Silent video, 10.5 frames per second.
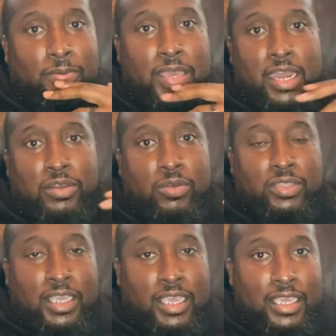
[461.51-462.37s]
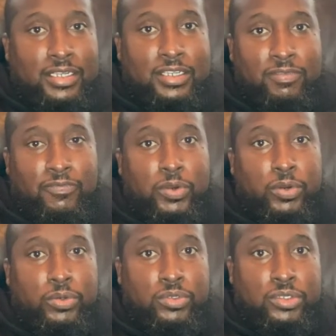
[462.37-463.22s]
We got to know the ending
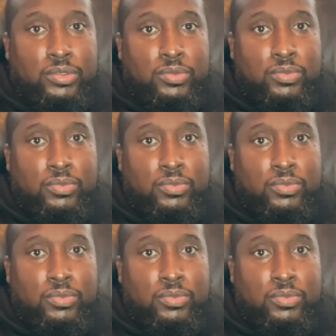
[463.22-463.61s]
first.